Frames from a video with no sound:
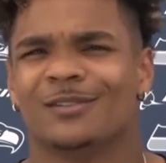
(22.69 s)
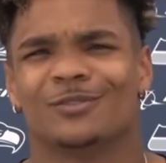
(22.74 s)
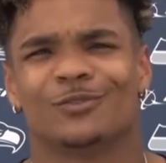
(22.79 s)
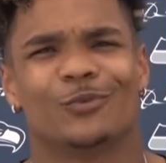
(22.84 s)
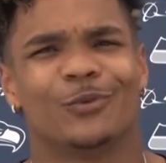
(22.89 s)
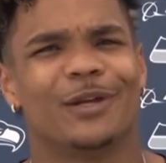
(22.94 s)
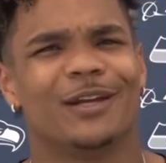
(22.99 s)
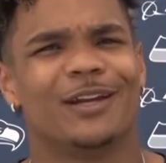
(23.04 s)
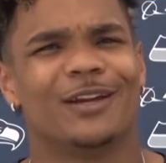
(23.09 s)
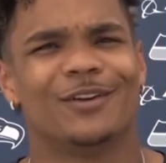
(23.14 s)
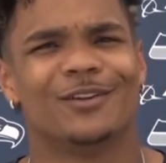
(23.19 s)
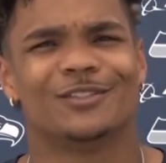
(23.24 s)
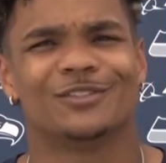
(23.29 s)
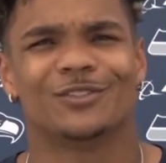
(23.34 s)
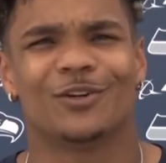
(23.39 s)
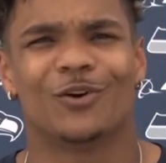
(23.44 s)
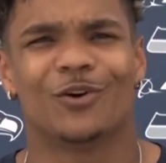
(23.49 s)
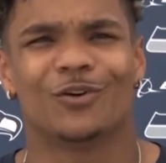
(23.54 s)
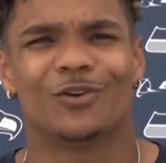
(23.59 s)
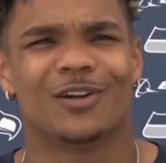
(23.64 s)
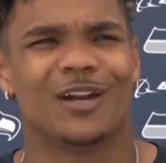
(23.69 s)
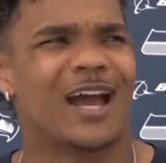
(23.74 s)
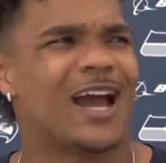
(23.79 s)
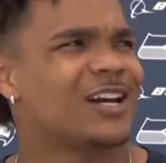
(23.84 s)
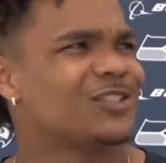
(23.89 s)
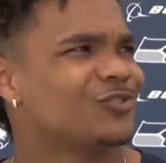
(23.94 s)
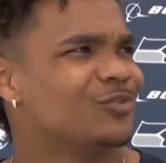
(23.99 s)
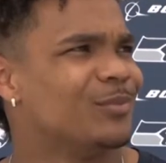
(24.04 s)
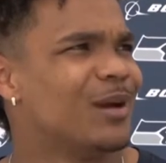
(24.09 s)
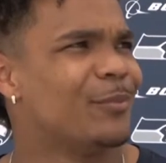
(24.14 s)
3 years old, and I
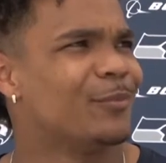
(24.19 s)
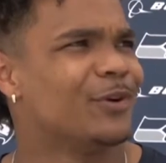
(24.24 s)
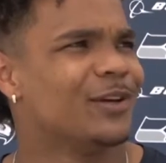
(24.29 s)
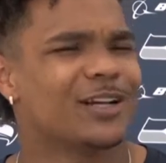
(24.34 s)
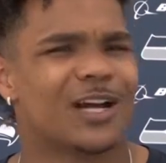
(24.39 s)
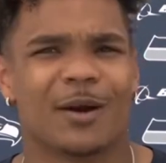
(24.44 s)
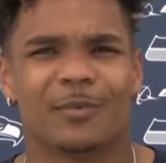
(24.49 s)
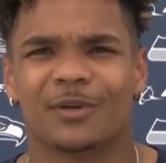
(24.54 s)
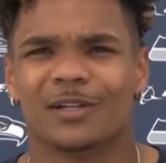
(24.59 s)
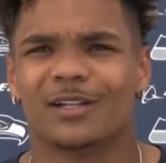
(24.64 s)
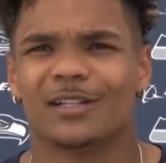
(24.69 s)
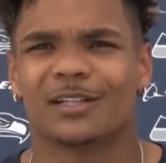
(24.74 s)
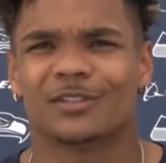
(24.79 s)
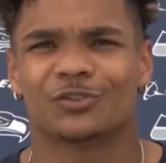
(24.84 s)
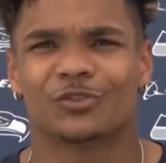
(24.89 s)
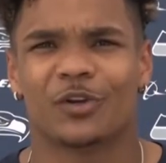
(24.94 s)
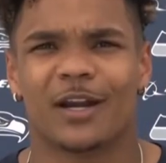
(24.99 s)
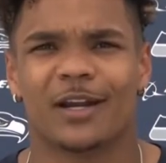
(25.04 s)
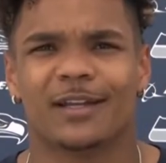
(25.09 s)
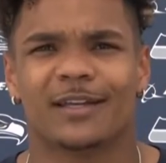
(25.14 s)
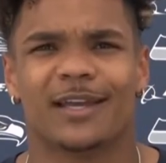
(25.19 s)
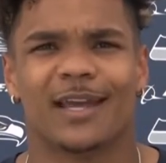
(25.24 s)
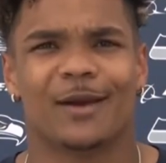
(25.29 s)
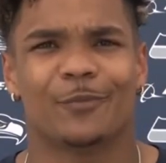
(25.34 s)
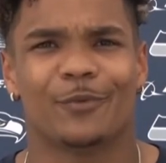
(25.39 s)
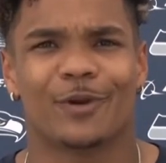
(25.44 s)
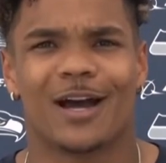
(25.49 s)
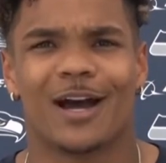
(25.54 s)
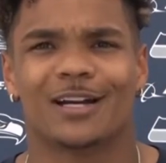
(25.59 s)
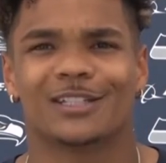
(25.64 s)
actually remember coming to the training
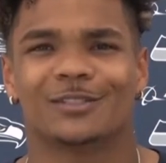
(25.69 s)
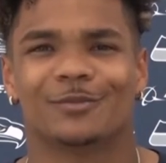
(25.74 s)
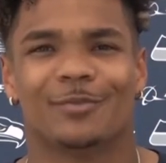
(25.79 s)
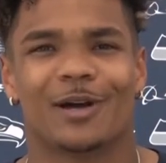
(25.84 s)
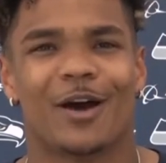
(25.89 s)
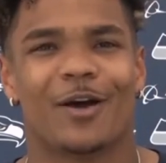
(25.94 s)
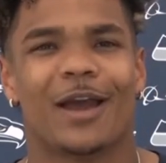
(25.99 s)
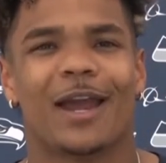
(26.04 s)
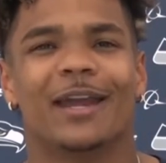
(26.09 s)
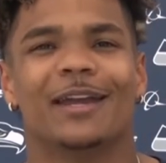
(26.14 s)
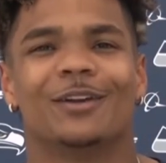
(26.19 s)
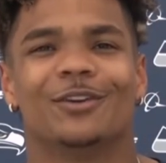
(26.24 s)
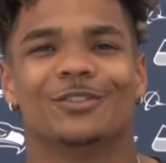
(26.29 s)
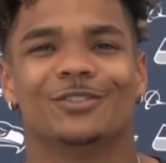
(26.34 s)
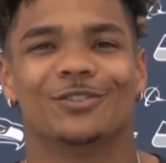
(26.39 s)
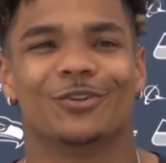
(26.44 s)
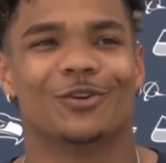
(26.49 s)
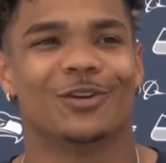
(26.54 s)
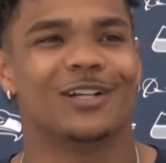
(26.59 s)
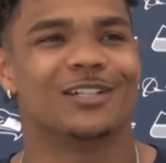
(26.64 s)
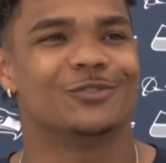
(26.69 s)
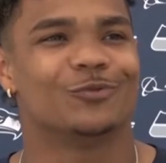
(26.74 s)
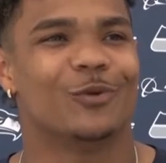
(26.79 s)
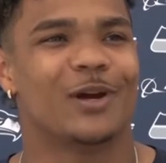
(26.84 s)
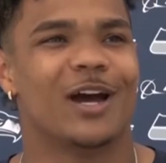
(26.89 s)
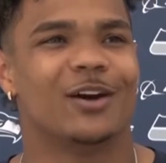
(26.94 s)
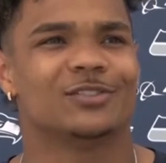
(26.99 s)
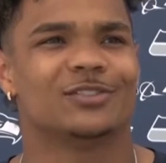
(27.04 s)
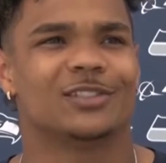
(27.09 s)
camp when I was about 8 years old as well.